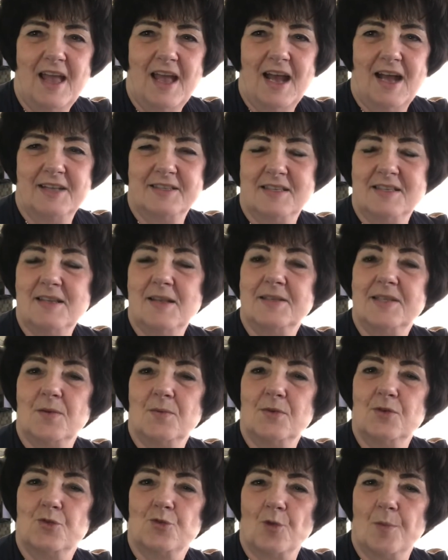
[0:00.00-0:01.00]
Sometimes they
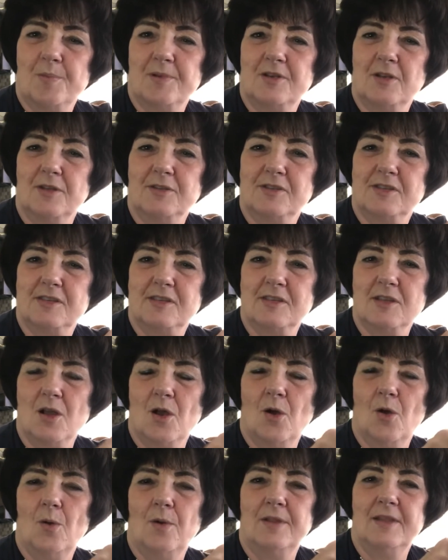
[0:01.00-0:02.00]
would drip it on
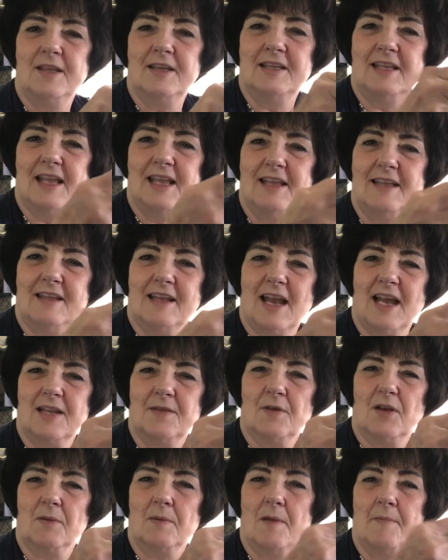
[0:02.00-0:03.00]
snow and then
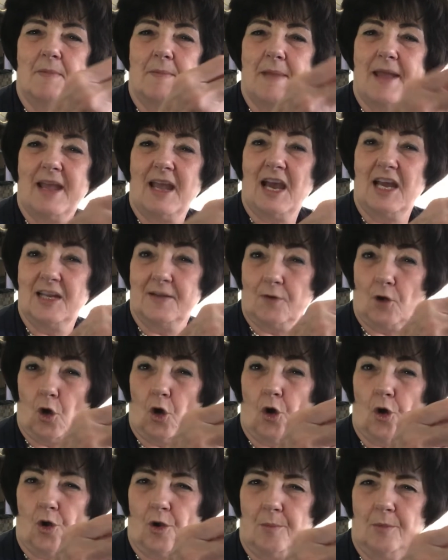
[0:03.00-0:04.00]
they would make kind of a
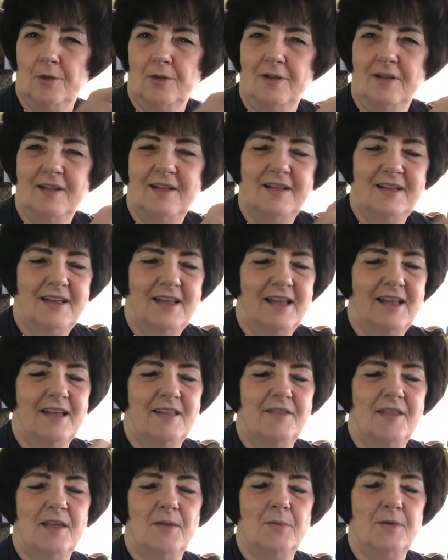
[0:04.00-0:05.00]
caramel,
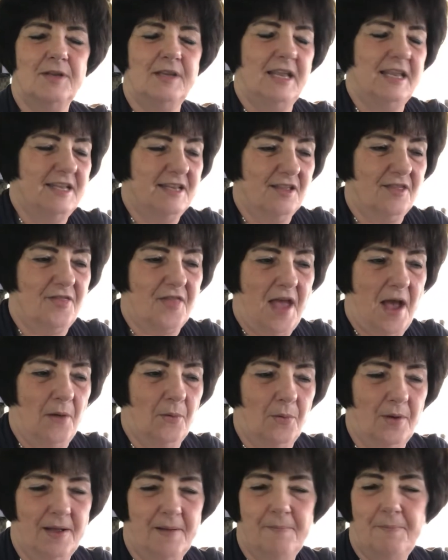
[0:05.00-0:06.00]
and they would eat it that
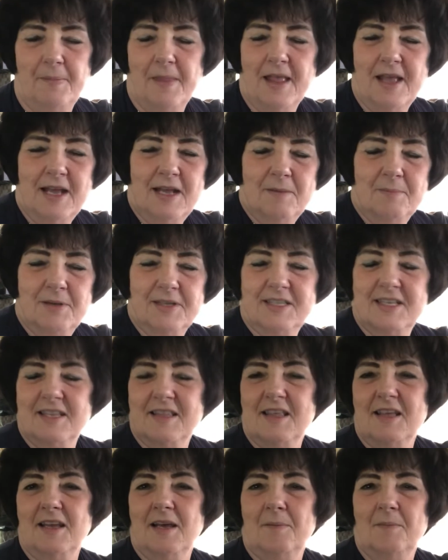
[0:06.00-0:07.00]
way. But to
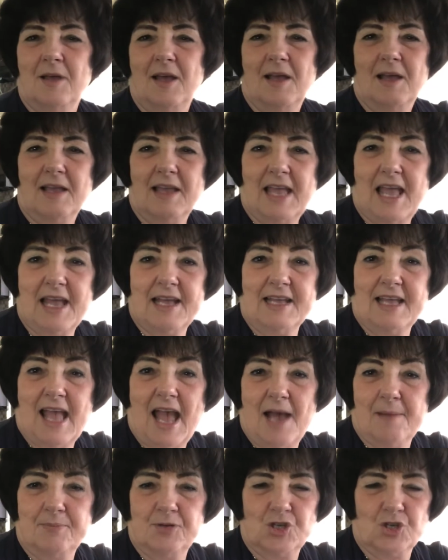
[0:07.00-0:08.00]
them,
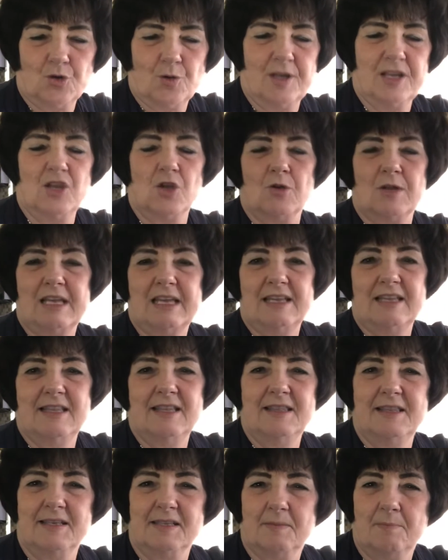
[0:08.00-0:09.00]
capturing or
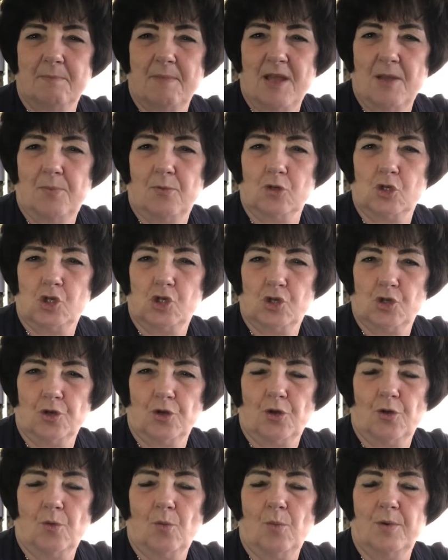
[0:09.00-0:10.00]
getting this maple
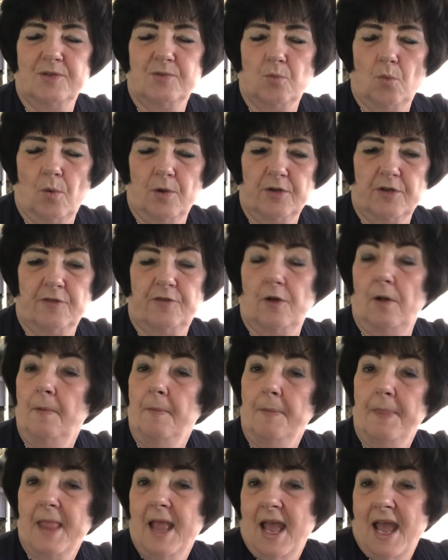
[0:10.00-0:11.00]
sugar was wonderful,
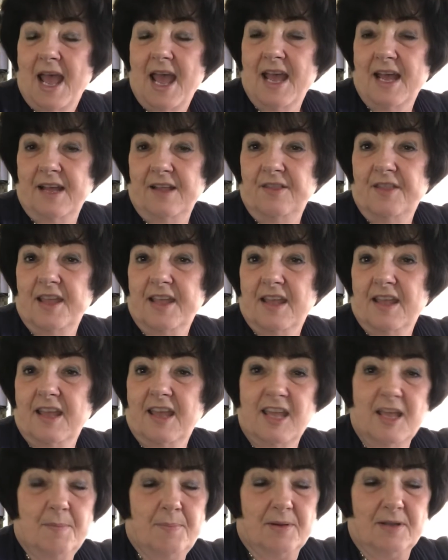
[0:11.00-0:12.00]
and they could
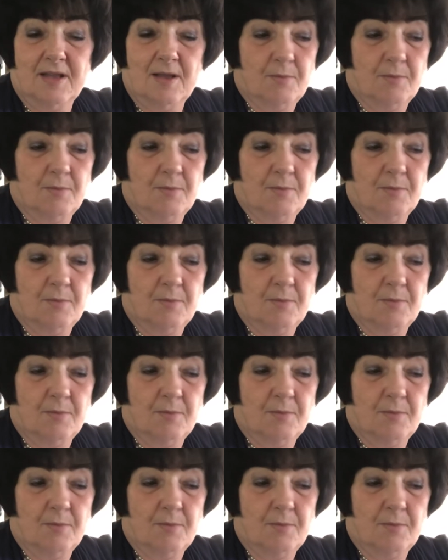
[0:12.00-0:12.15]
keep it.